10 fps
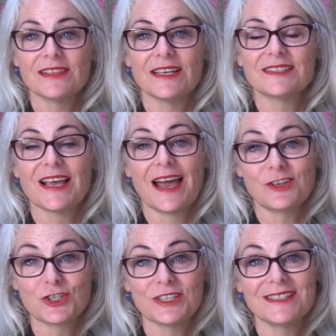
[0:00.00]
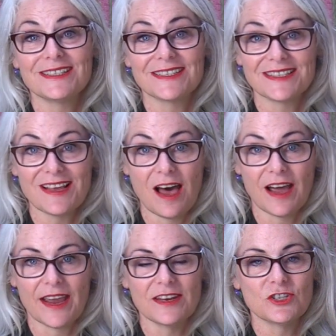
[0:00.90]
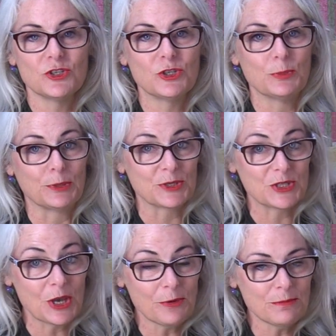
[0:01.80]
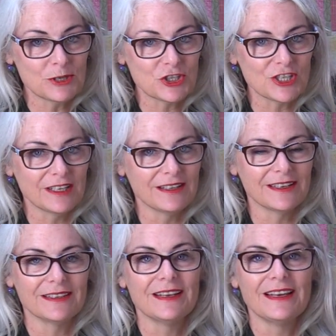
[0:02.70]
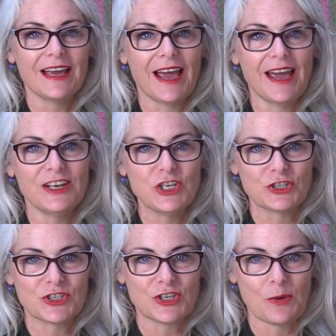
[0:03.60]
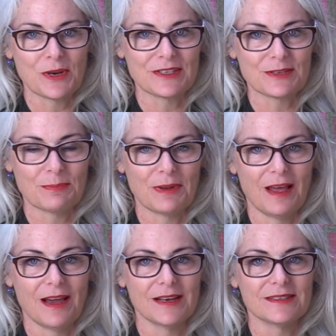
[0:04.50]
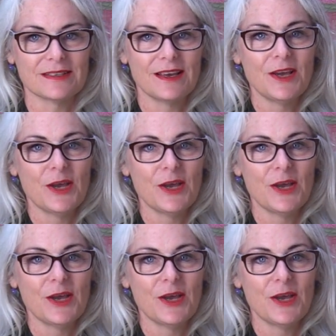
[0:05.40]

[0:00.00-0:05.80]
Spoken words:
that's actually designed to put a sewing machine in and your sewing supplies.